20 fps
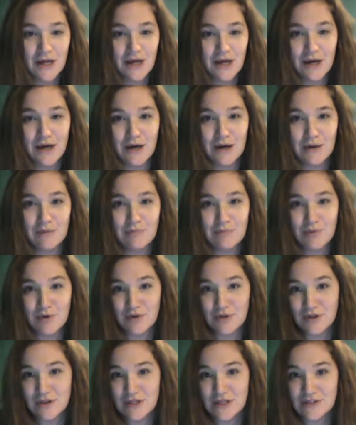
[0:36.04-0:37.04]

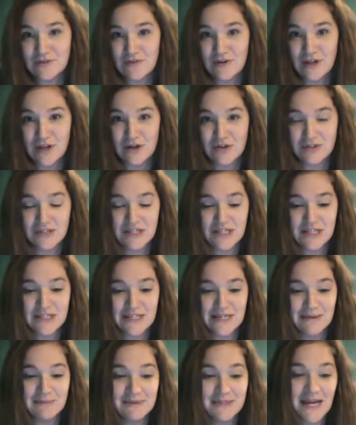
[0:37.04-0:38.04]
both of these videos at the
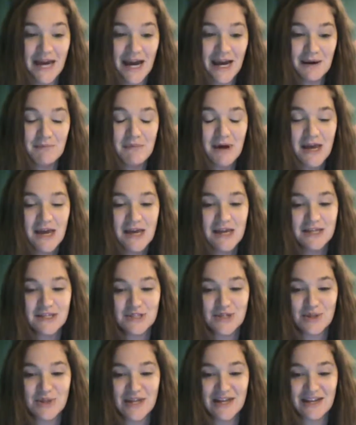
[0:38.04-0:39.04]
same time
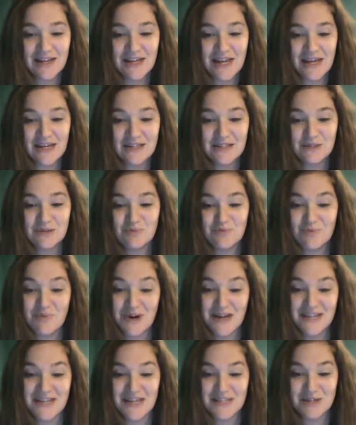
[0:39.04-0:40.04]
so that in case
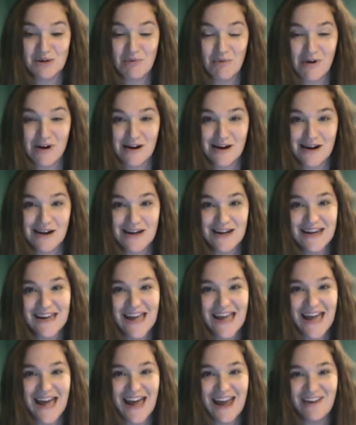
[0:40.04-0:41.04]
one doesn't work,
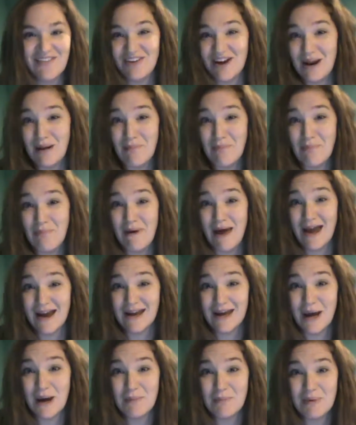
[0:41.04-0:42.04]
I've got a
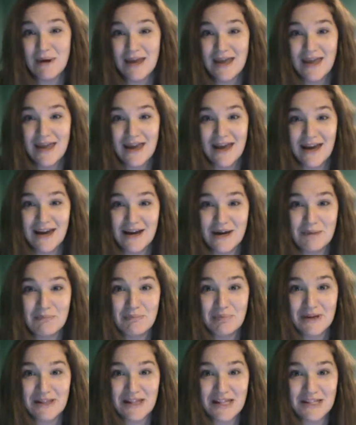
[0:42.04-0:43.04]
backup.
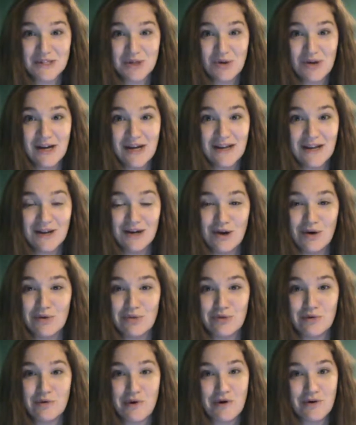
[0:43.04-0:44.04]
But let's go ahead and go
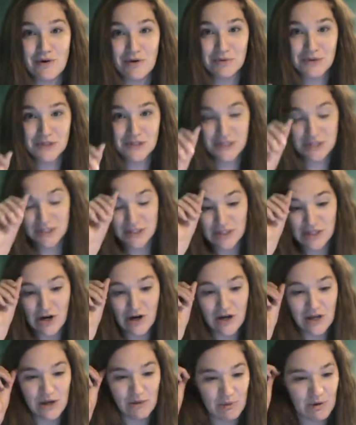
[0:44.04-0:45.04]
through our notes,
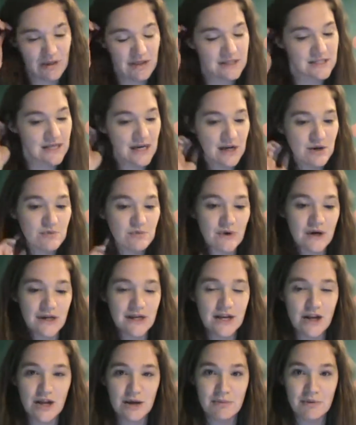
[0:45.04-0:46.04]
starting with slide
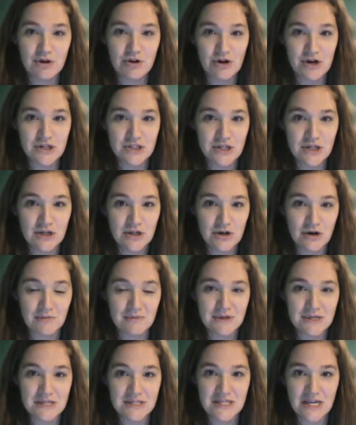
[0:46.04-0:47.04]
1, Immigration and
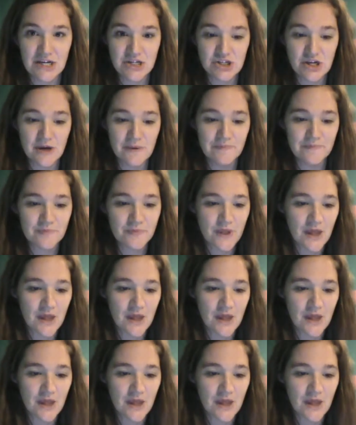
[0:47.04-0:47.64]
Urbanization.